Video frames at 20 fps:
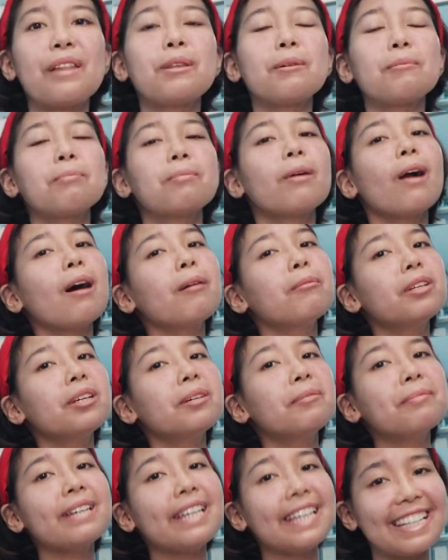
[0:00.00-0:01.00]
The
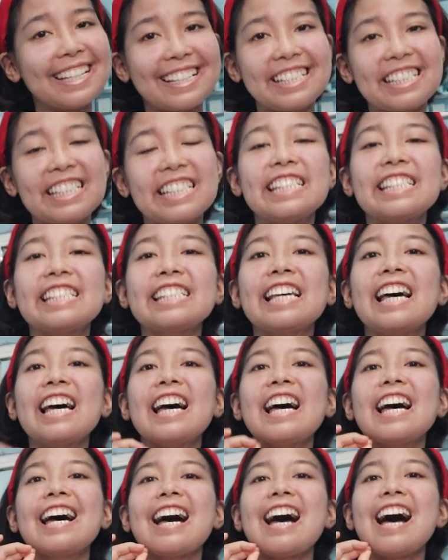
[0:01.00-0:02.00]
problem is,
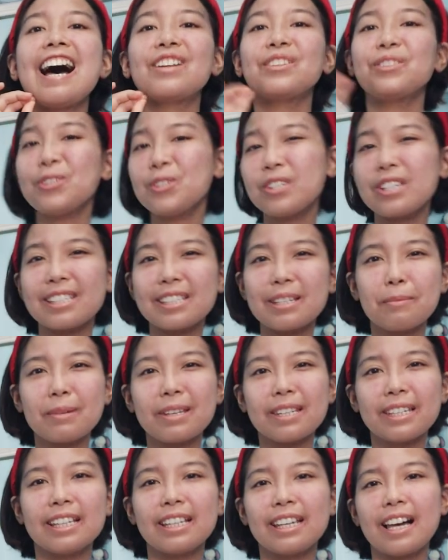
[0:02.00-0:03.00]
andun siya sa
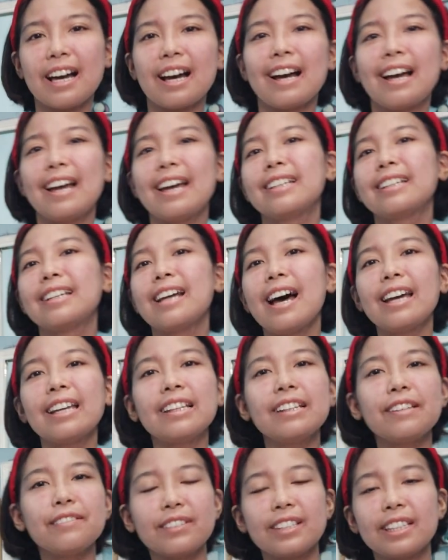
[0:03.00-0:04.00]
Manila and I
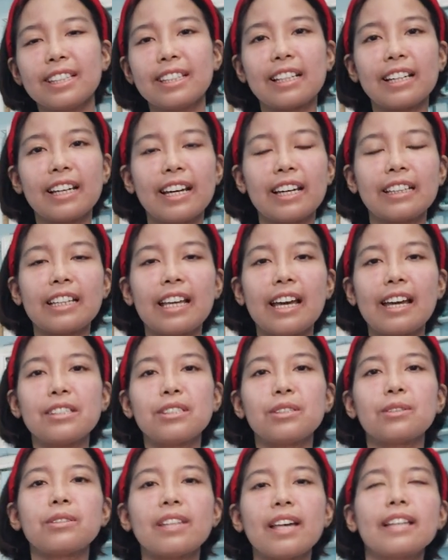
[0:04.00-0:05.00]
live in Tagaytay,
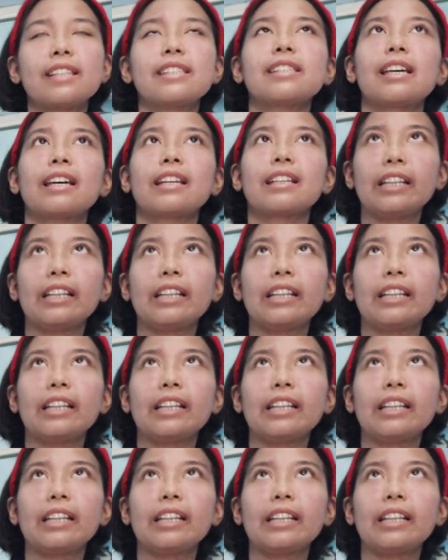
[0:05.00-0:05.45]
so that's at